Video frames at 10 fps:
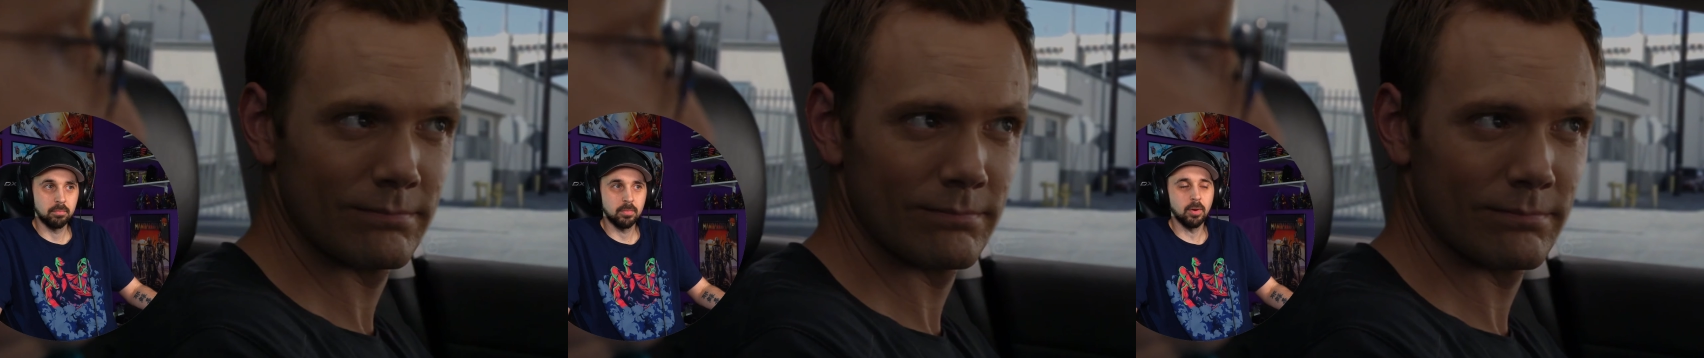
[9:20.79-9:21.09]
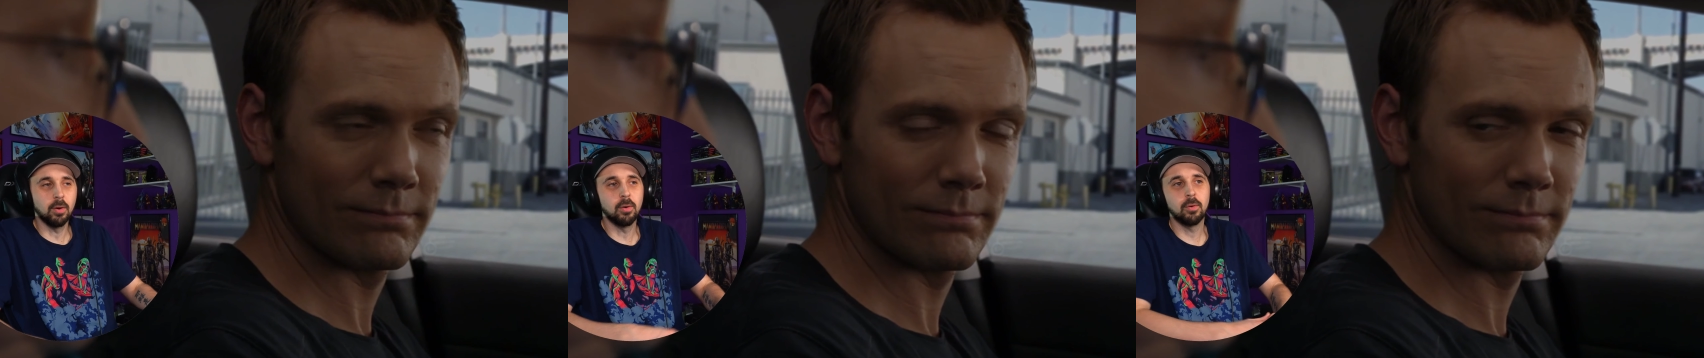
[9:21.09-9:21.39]
Speaker 1: Oh,
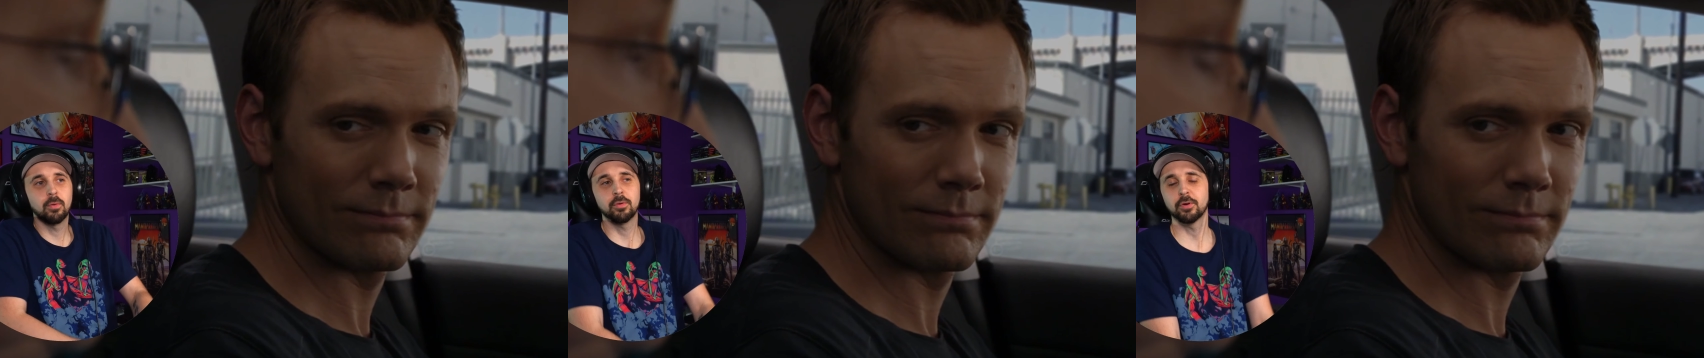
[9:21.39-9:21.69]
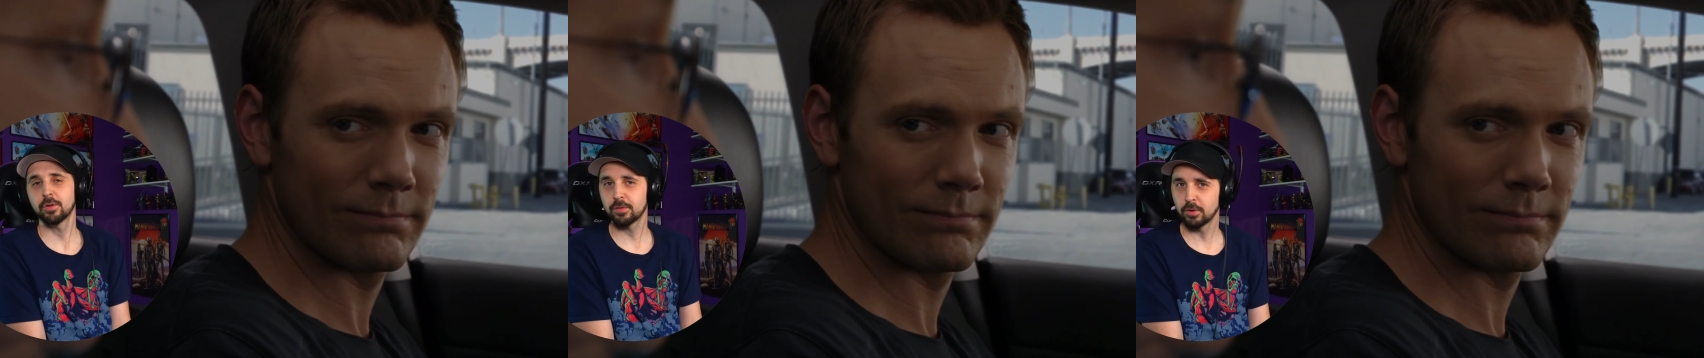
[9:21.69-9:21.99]
they're just
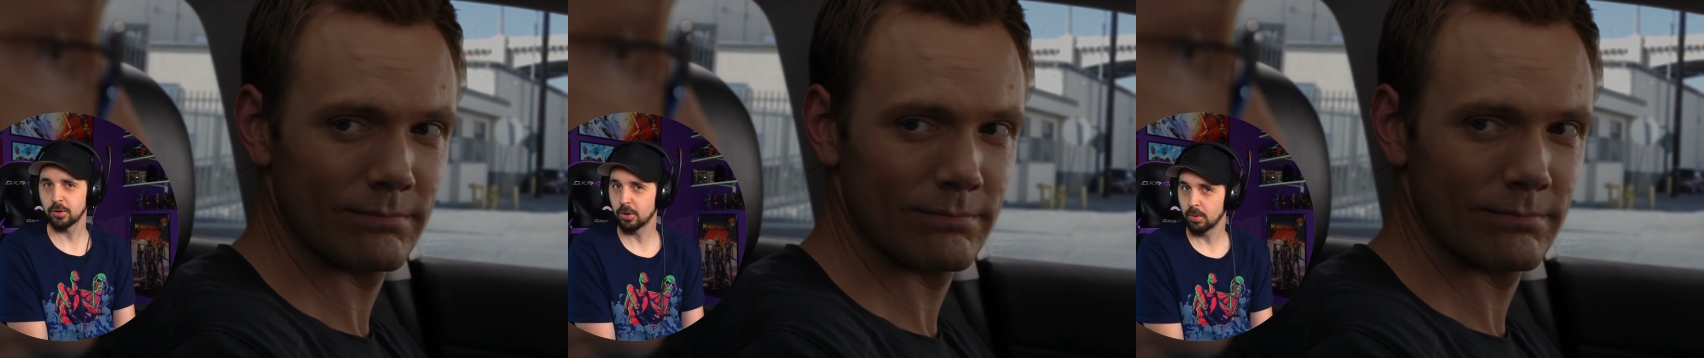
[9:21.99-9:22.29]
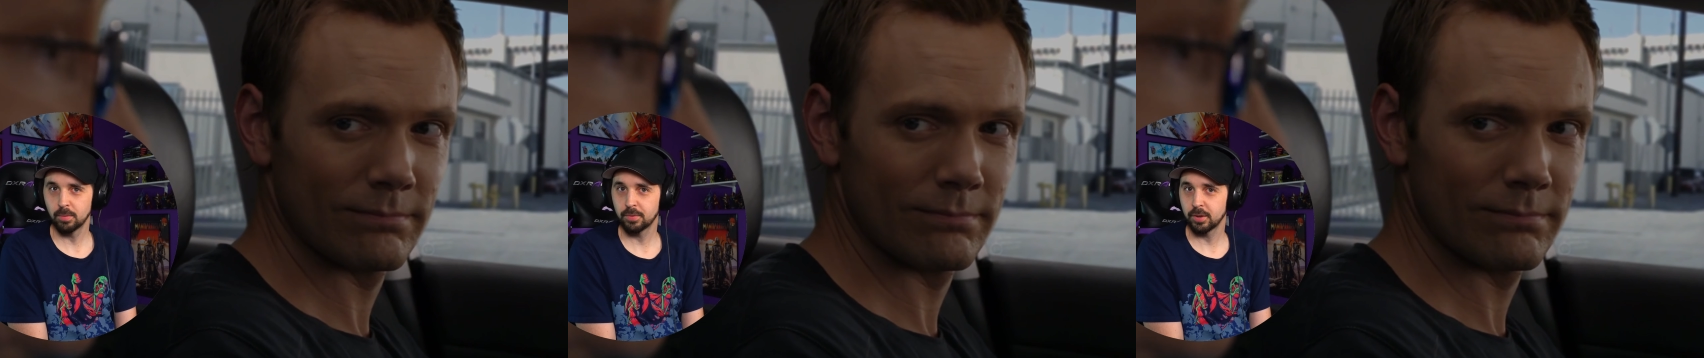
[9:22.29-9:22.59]
gonna go with
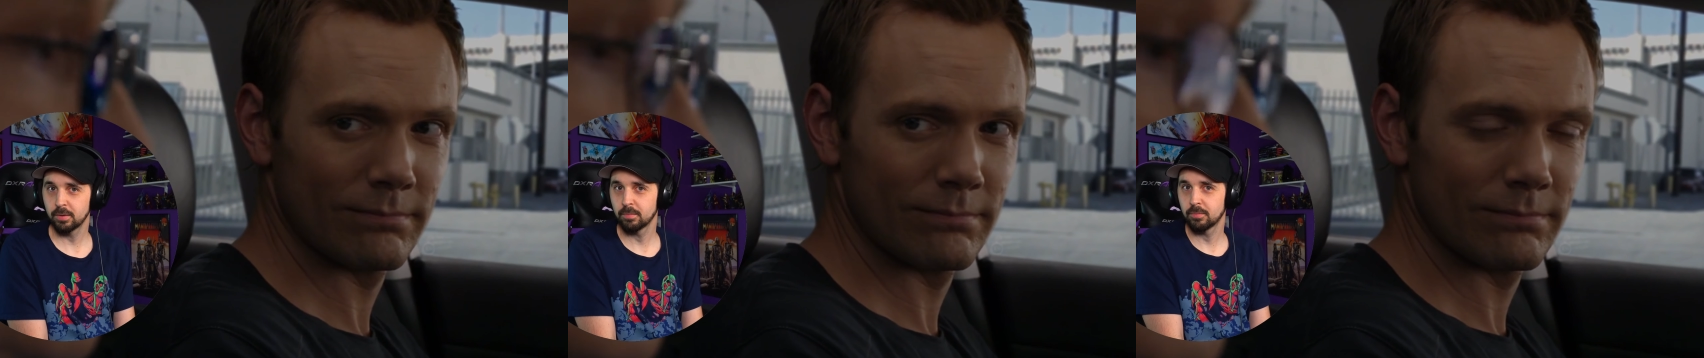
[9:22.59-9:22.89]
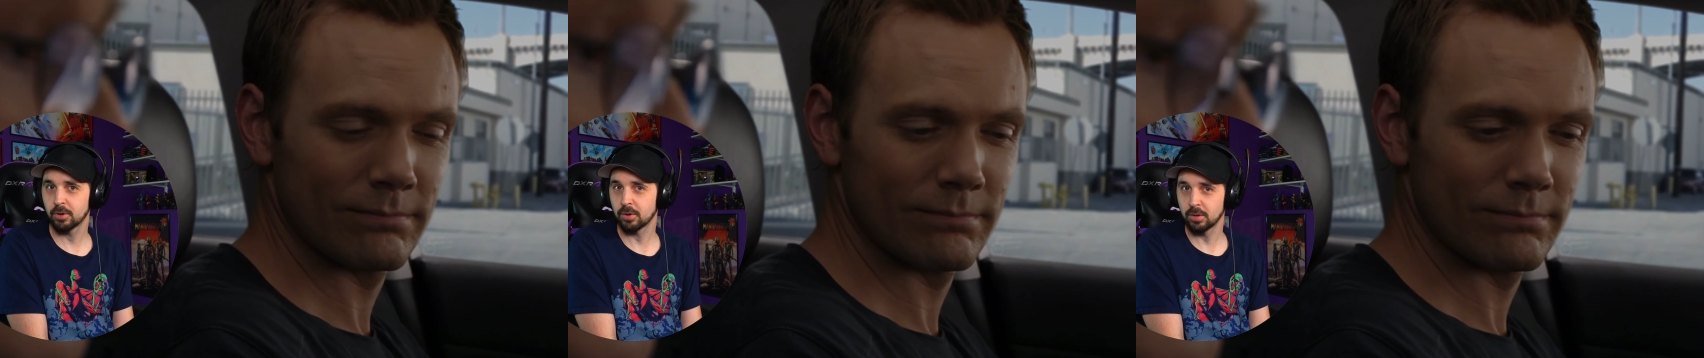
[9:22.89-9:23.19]
it. They're gonna
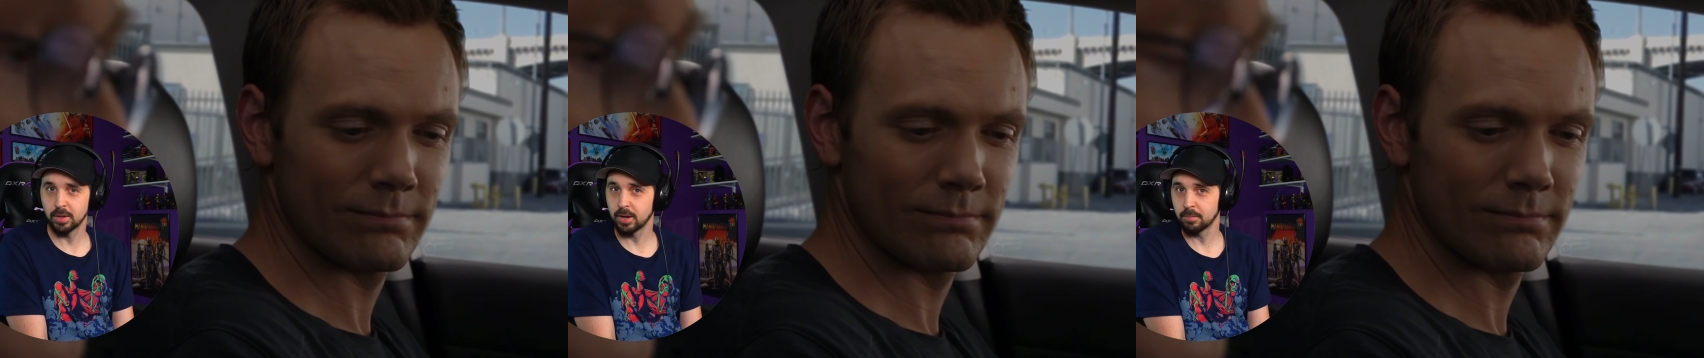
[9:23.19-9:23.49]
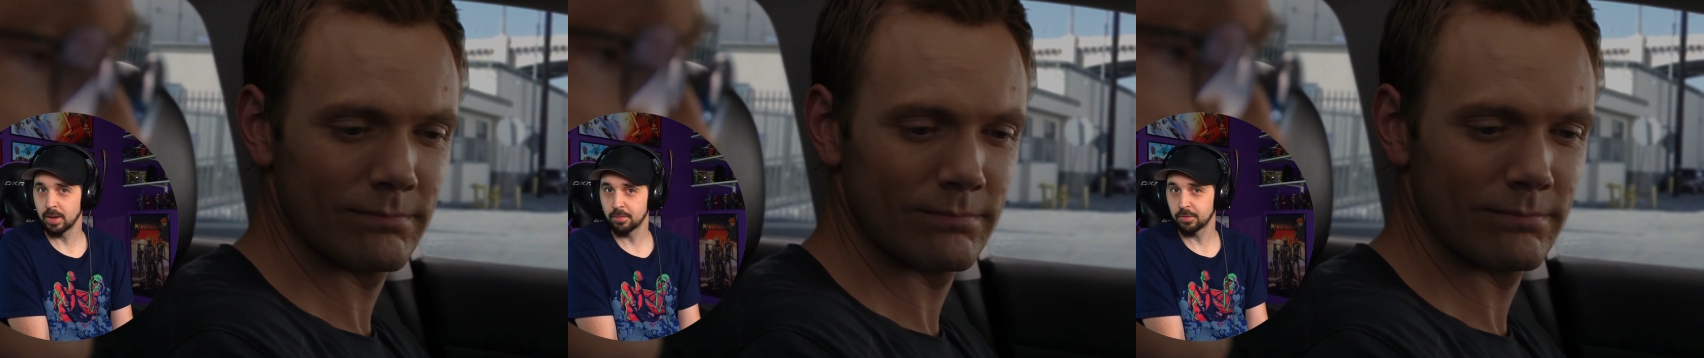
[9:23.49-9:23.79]
let him have his
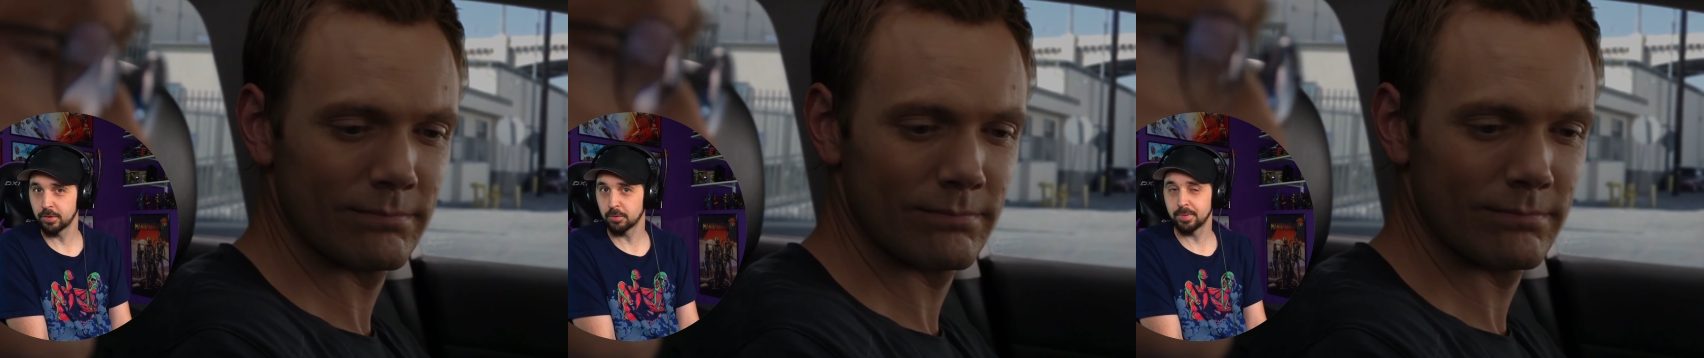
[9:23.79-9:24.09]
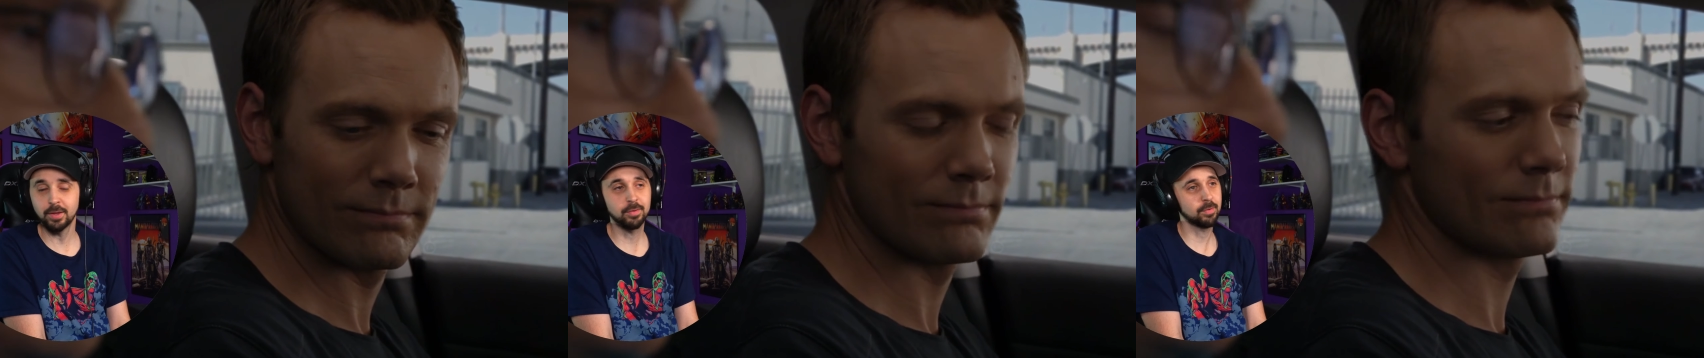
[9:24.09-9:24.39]
inner
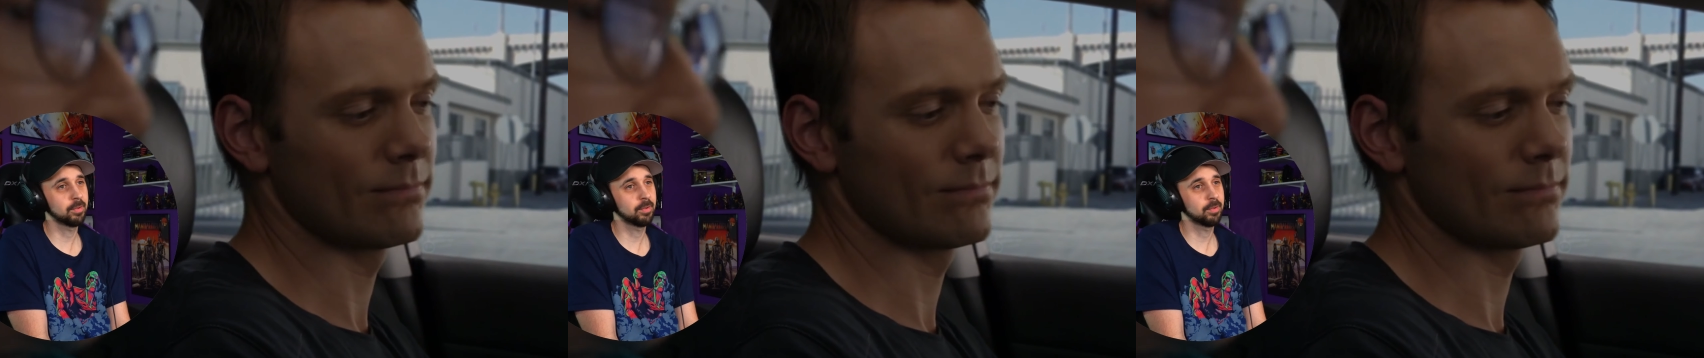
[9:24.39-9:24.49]
peace.